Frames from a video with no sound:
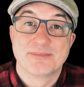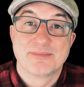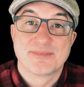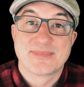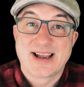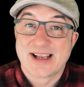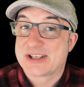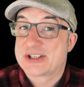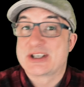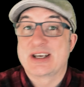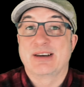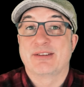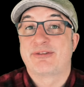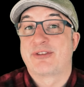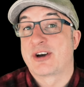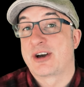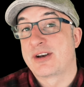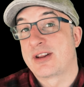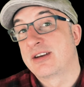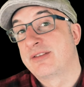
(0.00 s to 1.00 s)
That's it
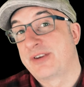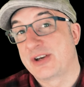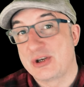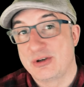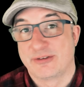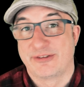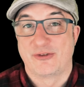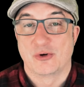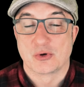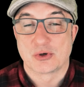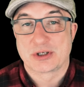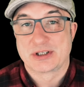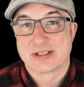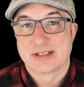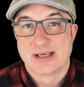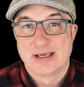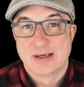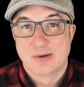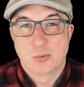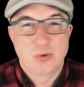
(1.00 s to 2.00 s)
for another video, folks.
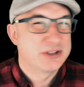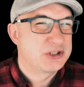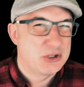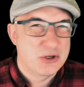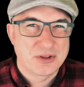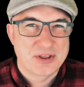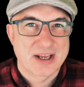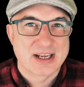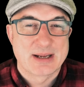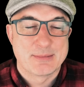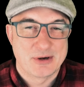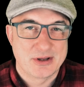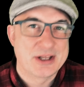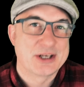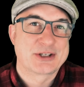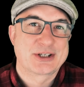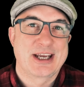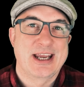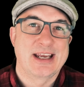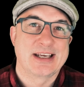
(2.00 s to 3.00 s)
What do you think about
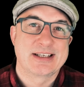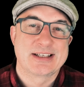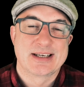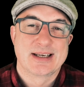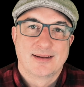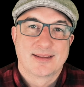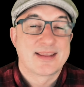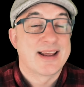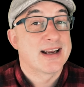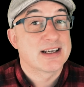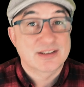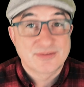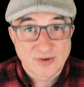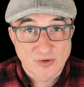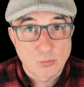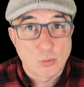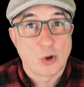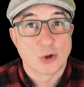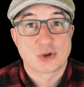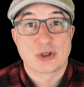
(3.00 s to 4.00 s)
this case? Thanks for
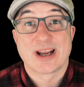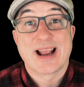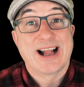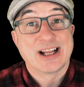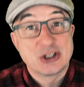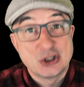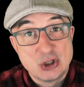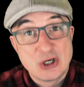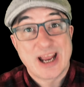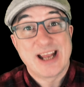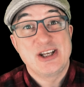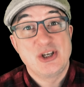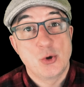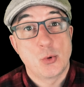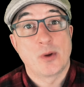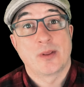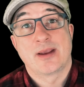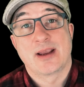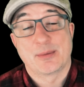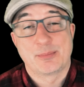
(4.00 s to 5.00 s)
watching. I
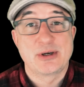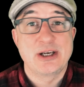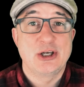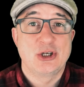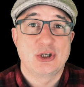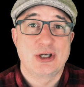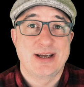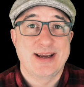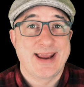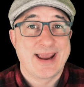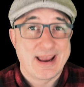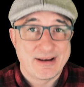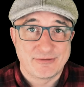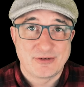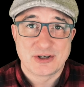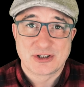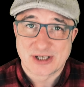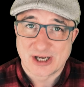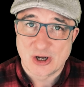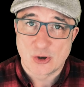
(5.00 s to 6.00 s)
genuinely appreciate
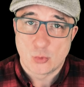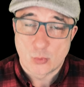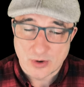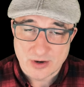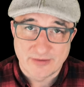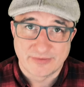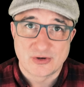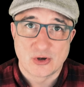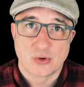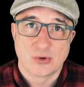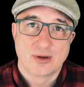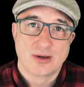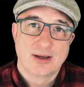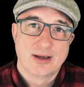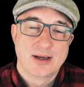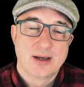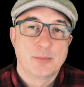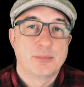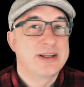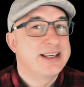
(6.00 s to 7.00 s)
every single one of you.
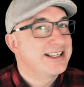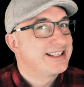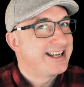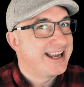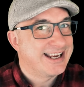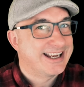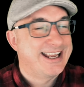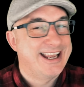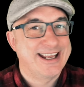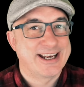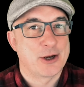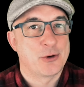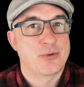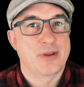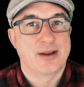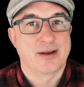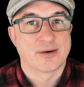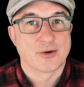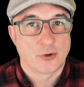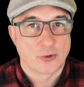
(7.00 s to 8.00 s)
Please take care out
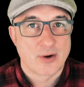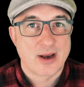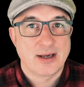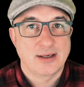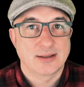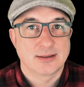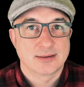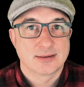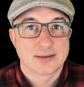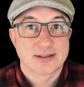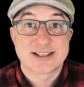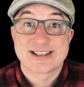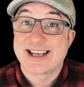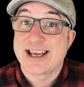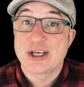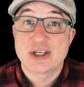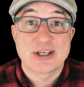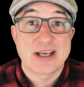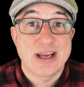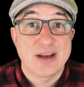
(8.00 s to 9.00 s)
there, alright? Stay
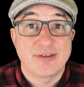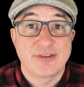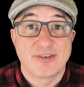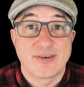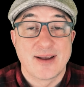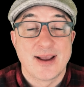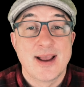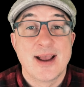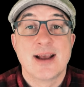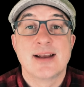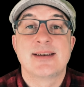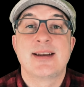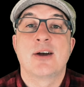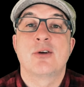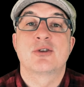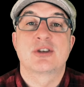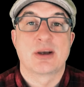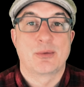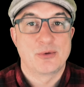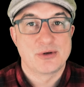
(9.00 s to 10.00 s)
safe,
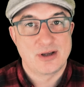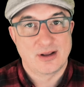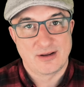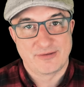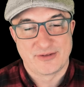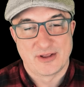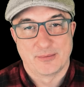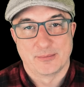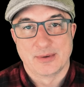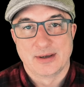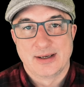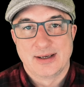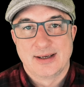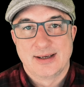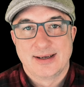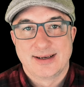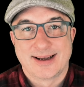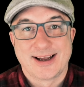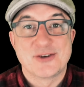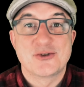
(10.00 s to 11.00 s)
tell someone you love them,
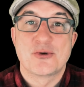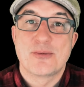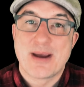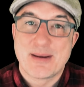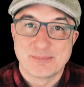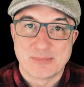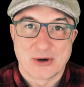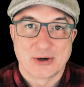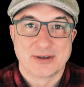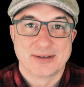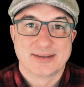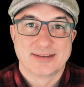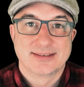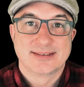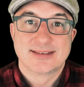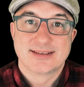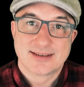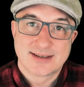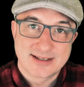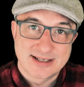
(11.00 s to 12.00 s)
and remember,
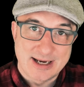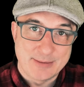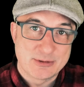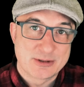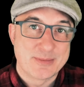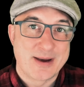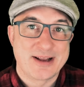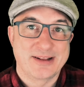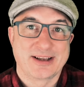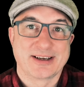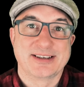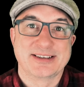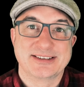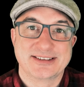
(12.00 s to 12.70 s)
keep smiling.